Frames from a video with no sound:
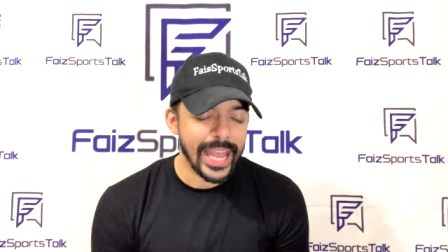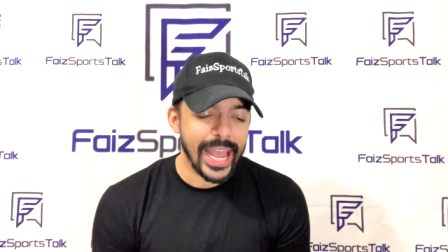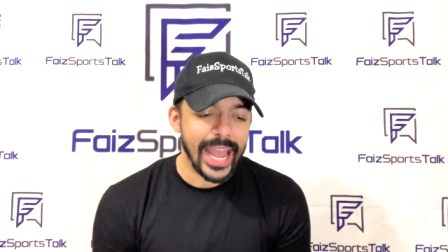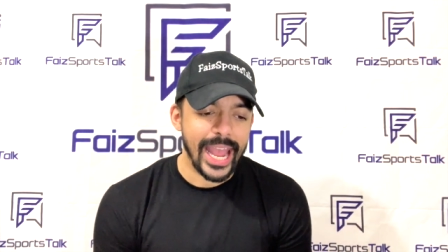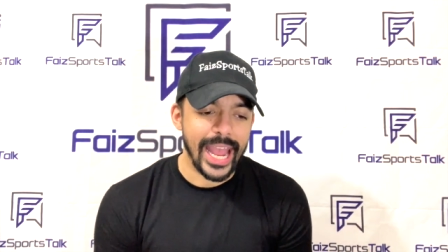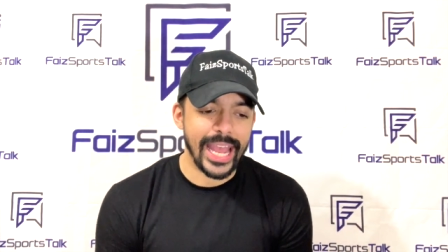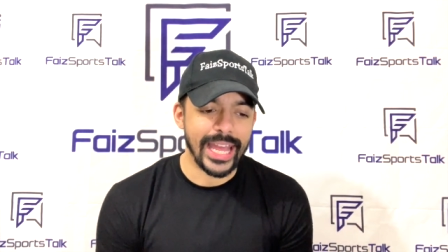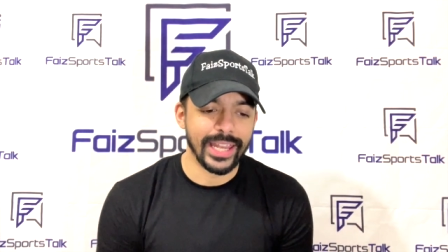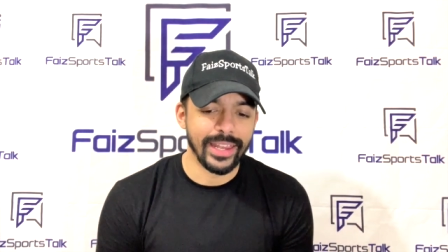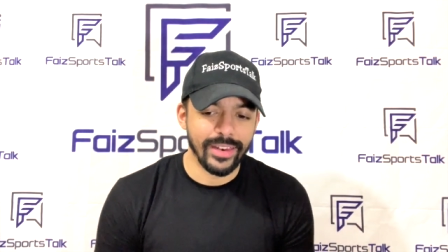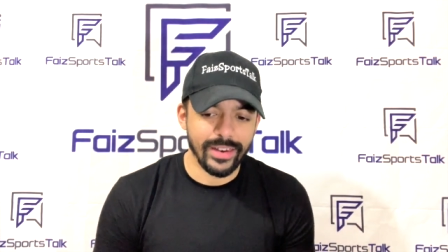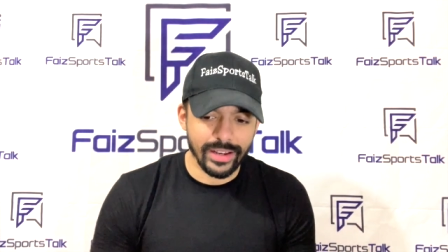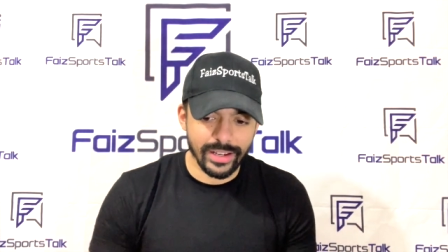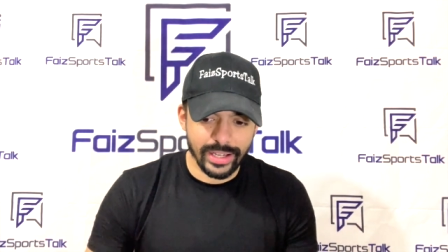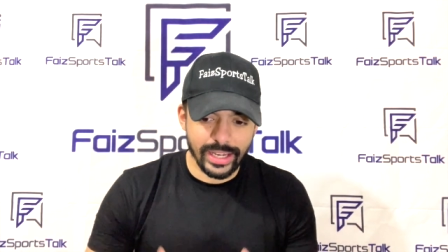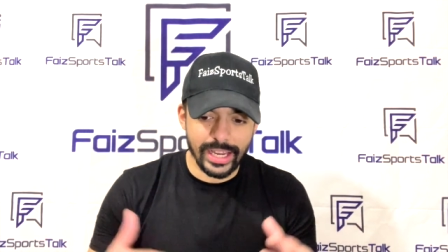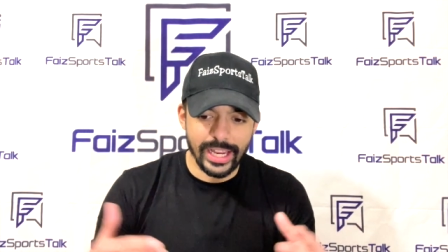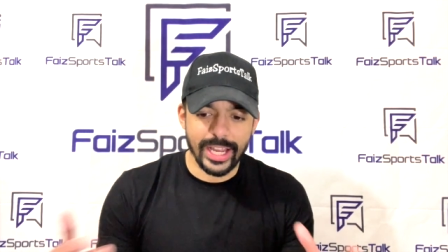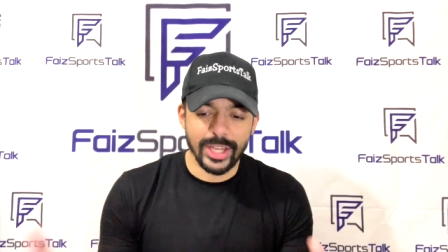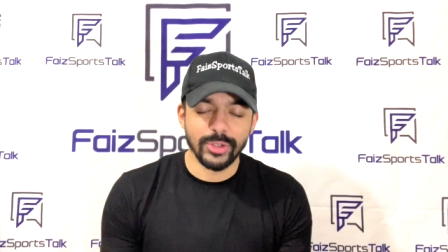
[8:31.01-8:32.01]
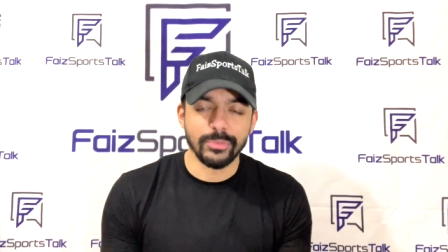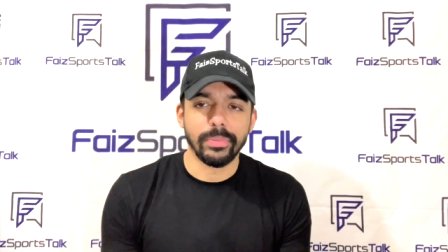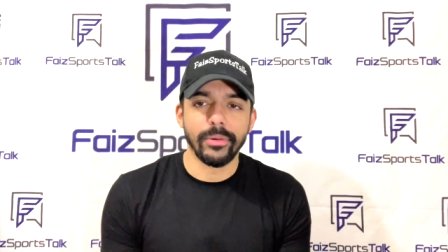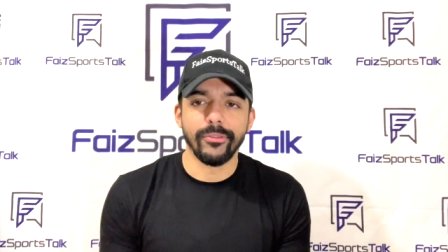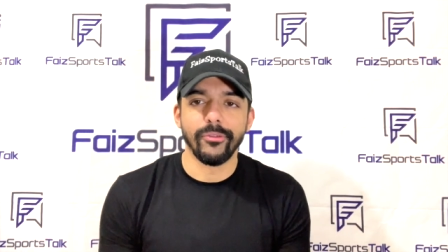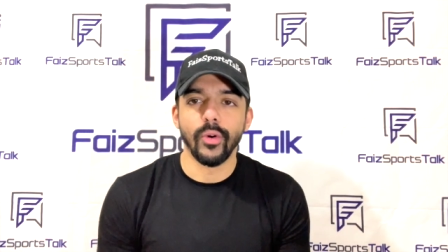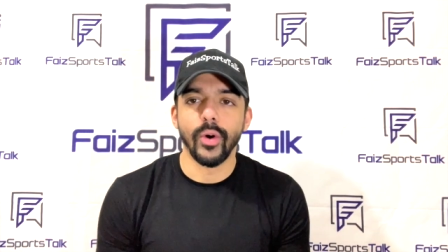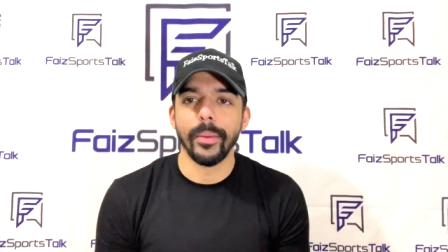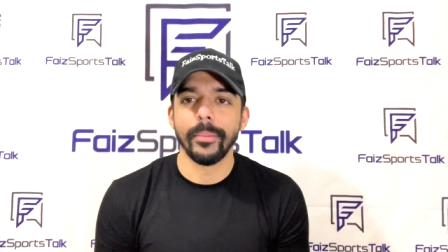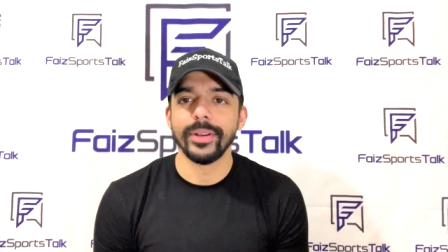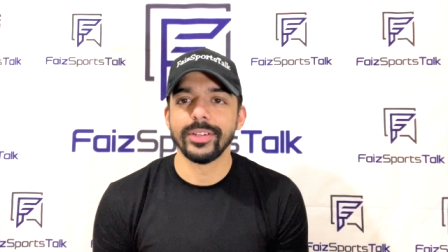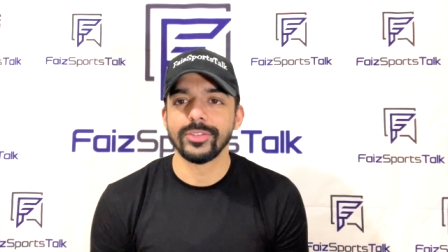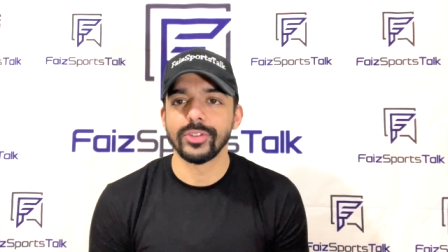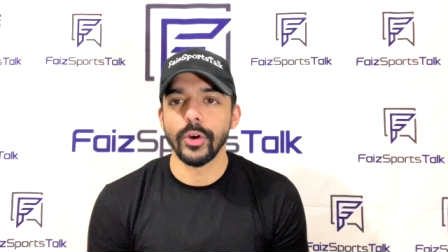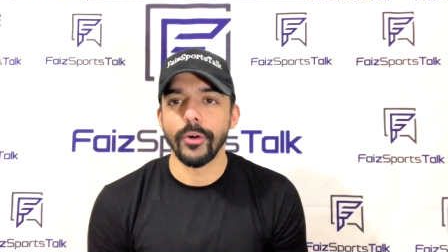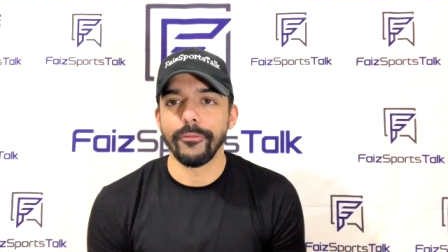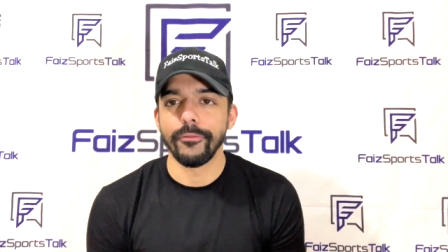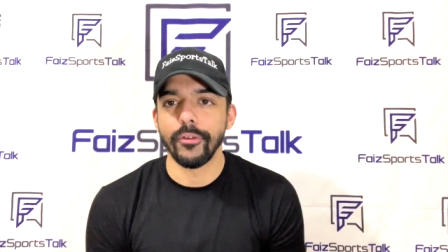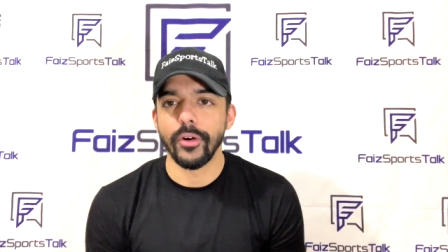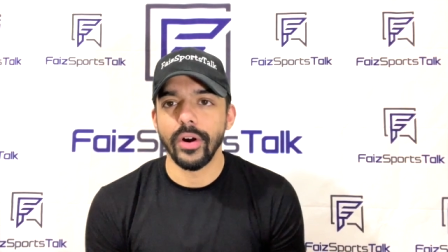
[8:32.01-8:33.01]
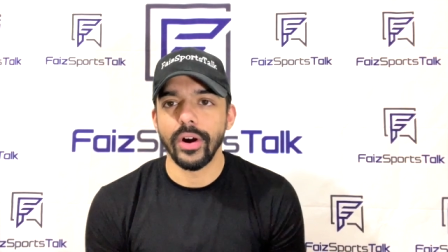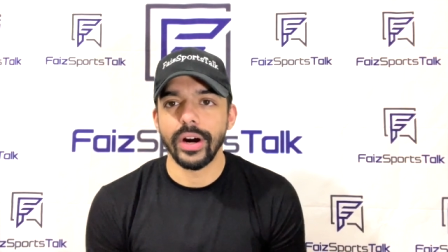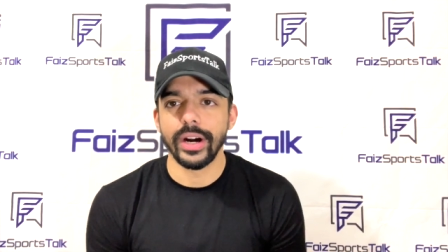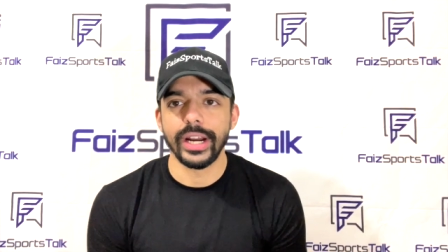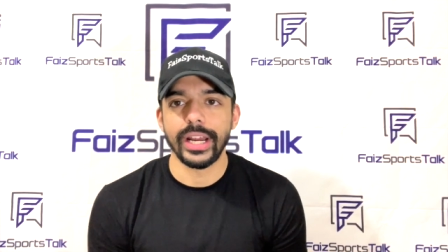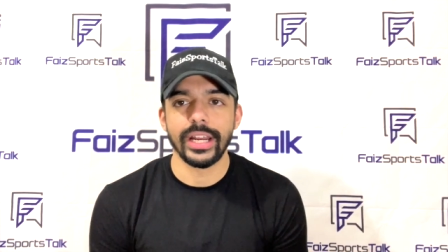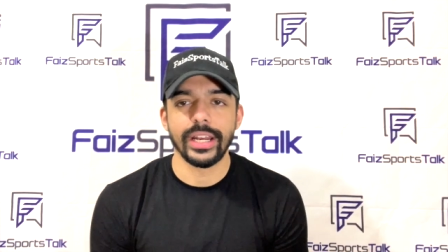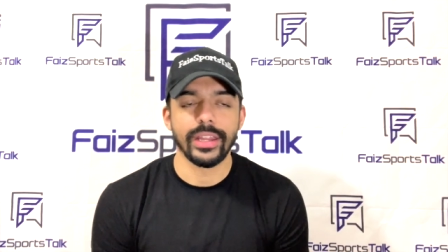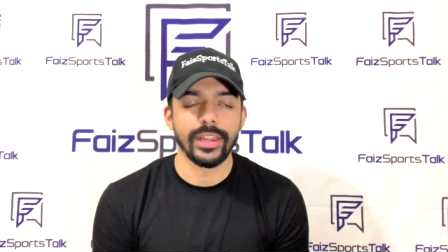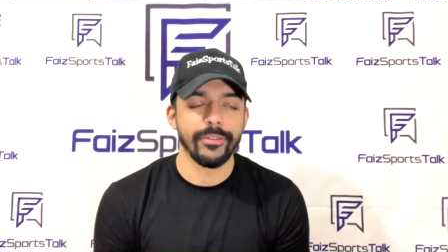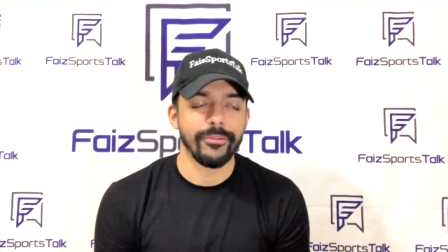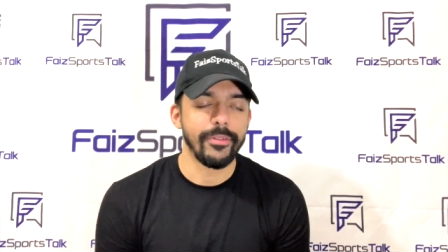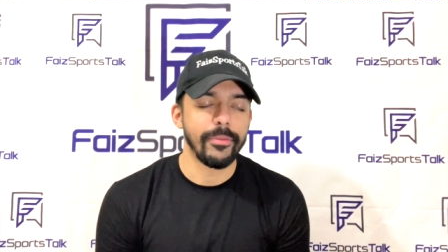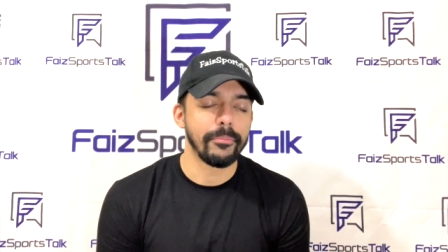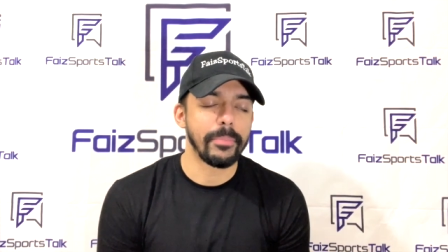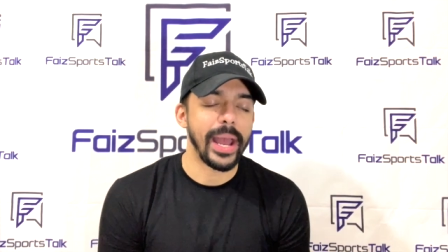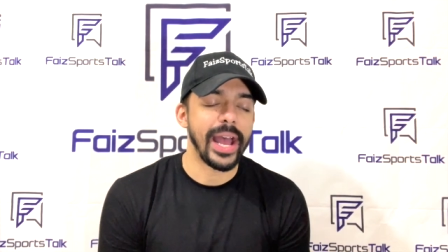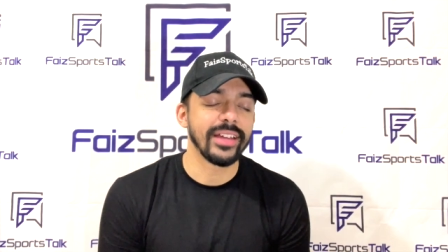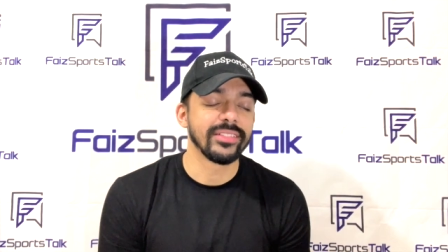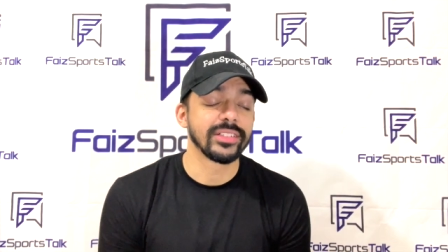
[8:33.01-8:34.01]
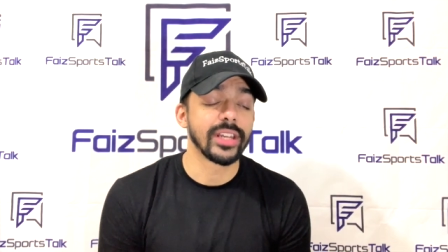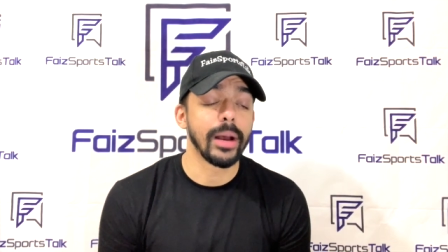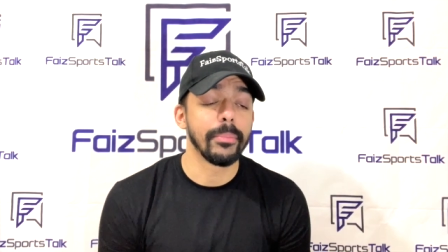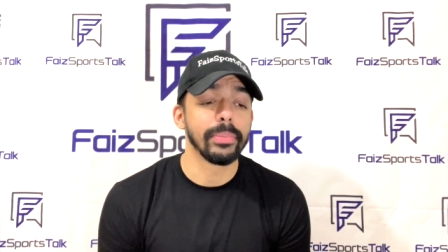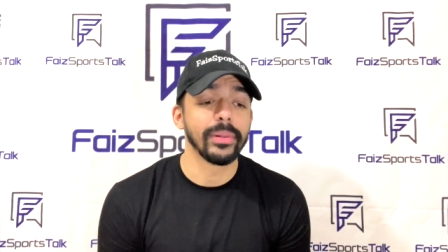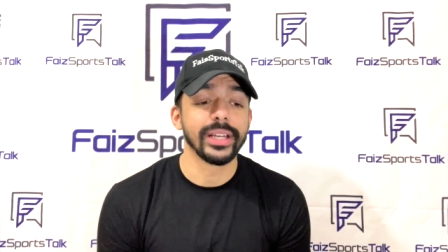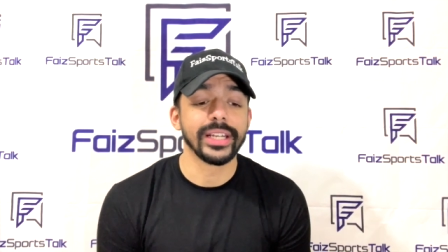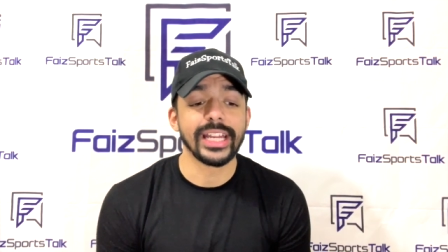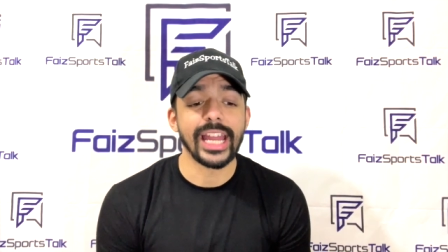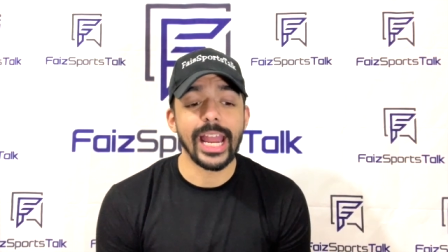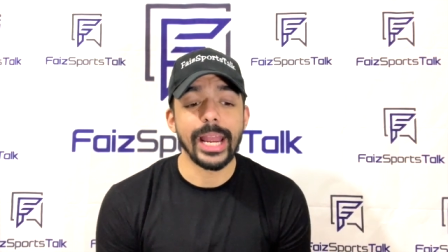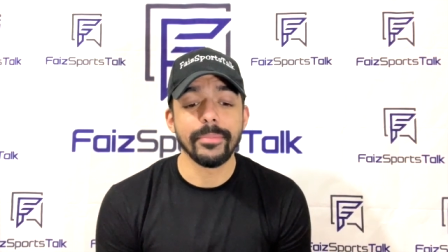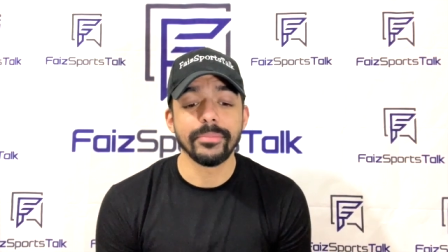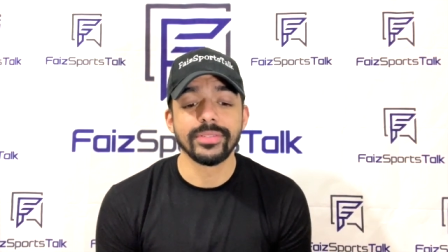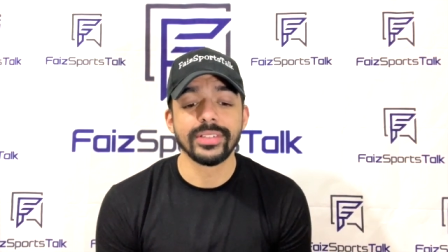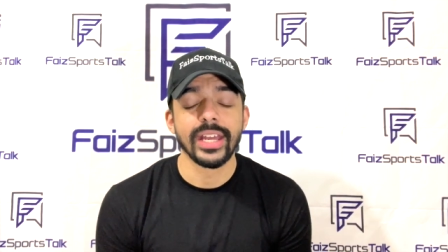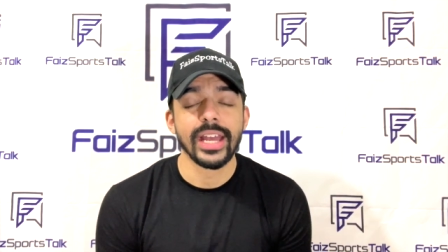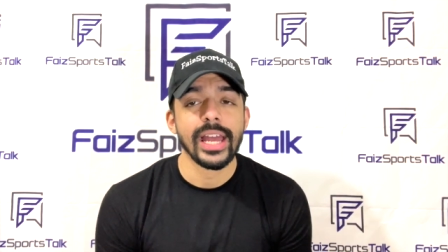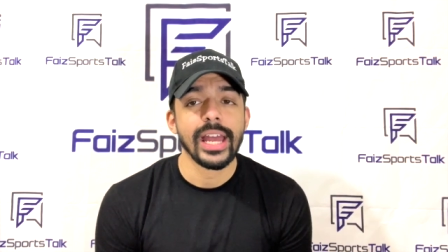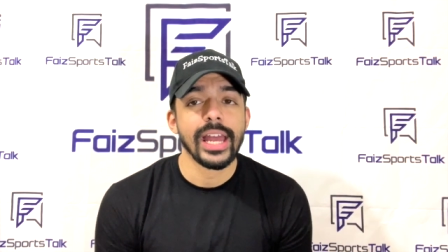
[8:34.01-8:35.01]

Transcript: and his performance so far in the past couple of games.